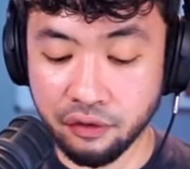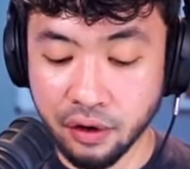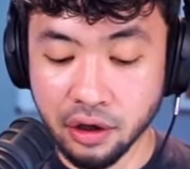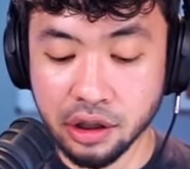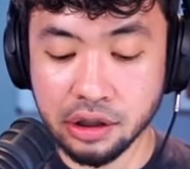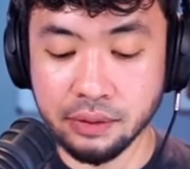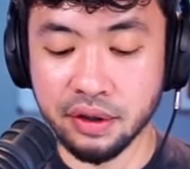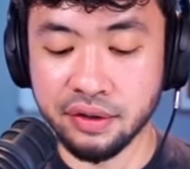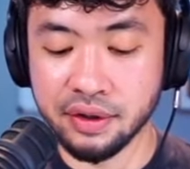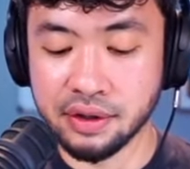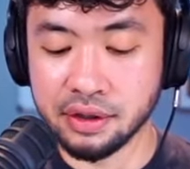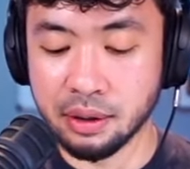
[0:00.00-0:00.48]

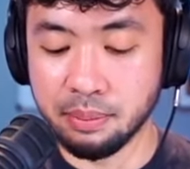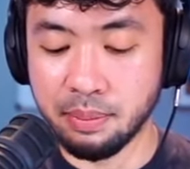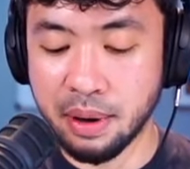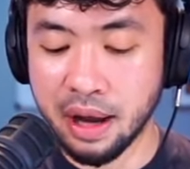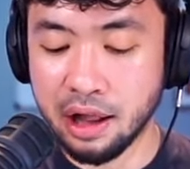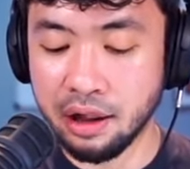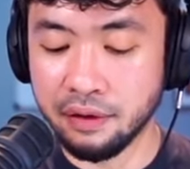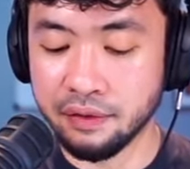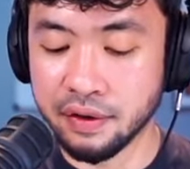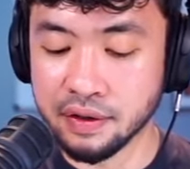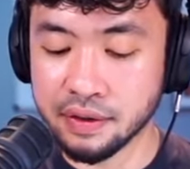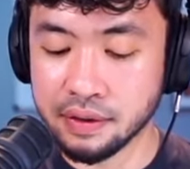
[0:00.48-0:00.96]
First of all, there's the
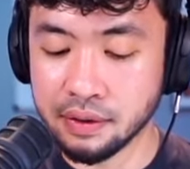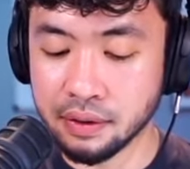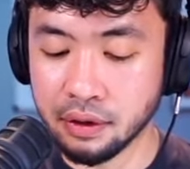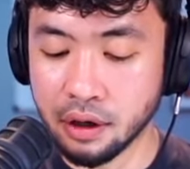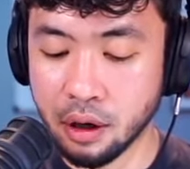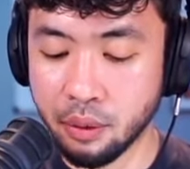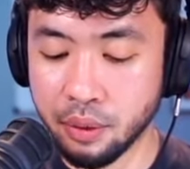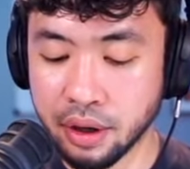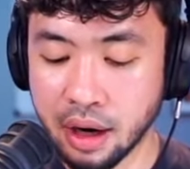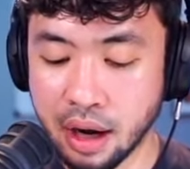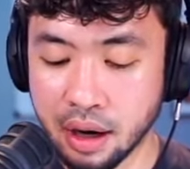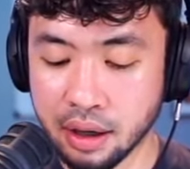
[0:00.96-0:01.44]
pelvis
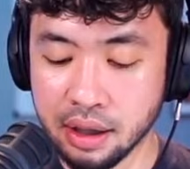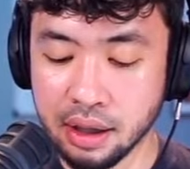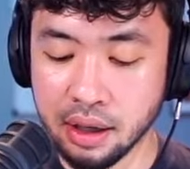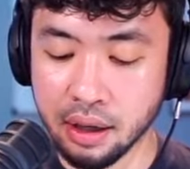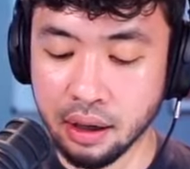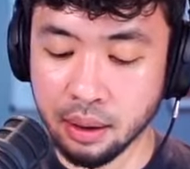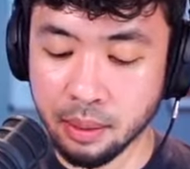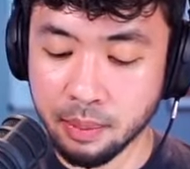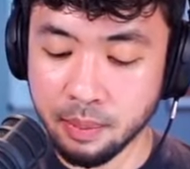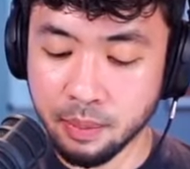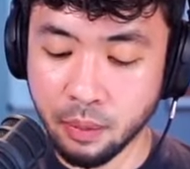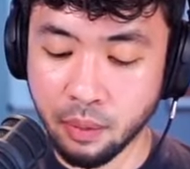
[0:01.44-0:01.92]
going on
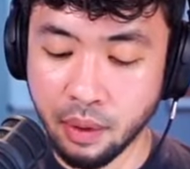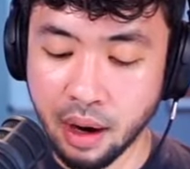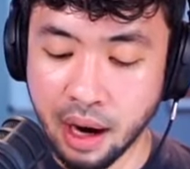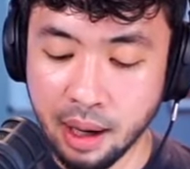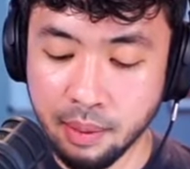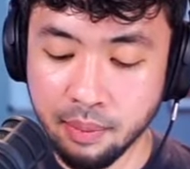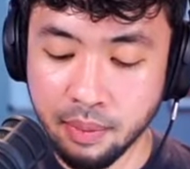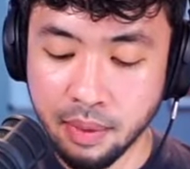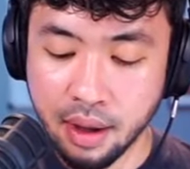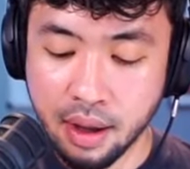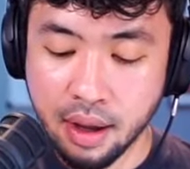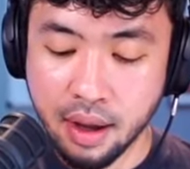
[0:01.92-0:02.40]
here,
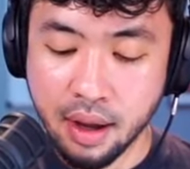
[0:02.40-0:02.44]
right?